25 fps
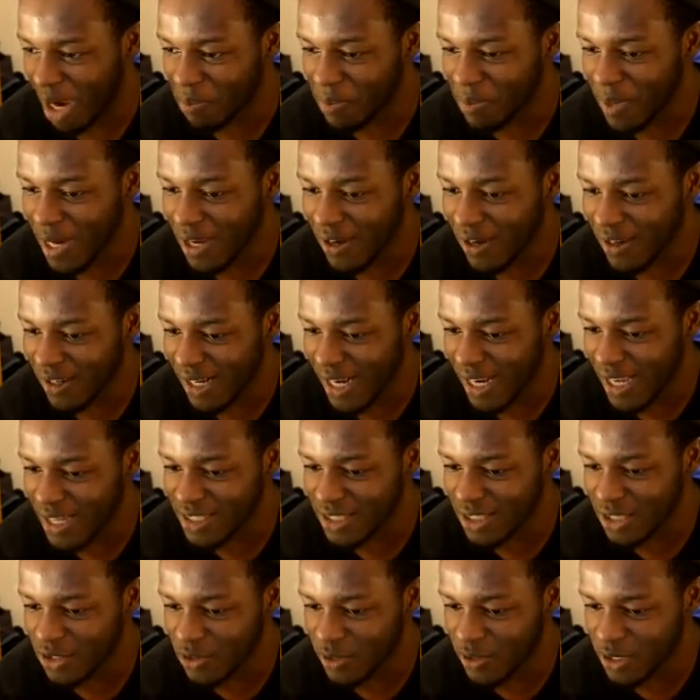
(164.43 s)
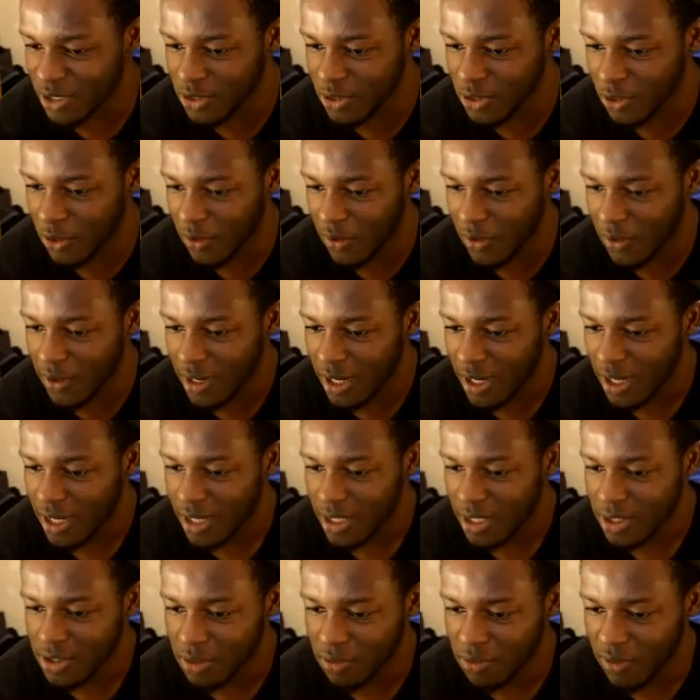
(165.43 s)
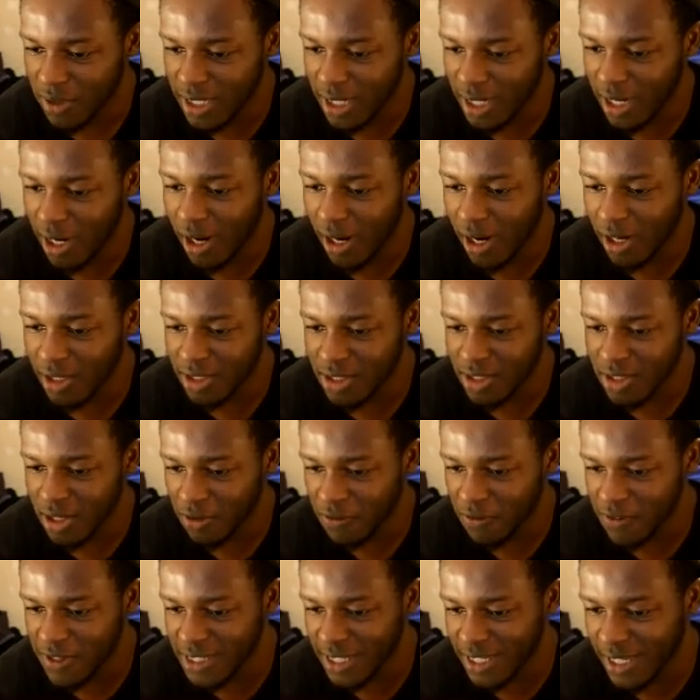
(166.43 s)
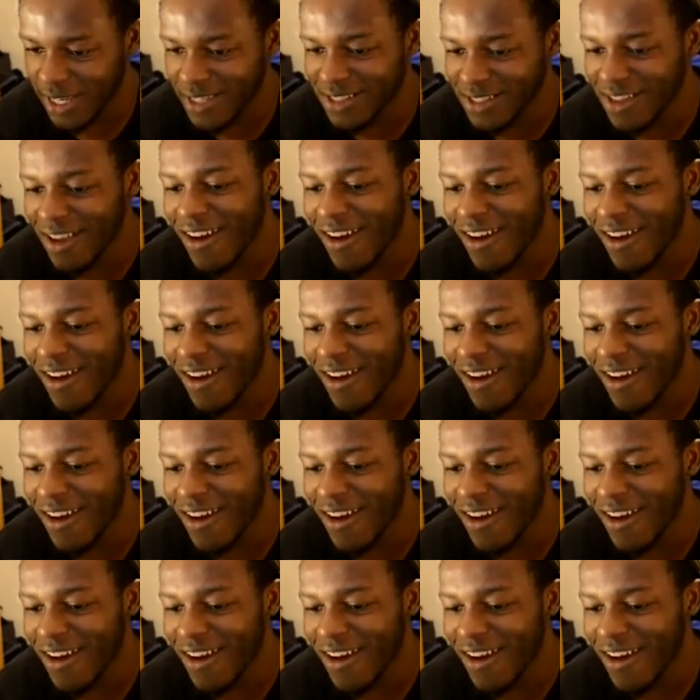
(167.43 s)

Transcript: I'm playing on legendary, so it's already hard enough as it is.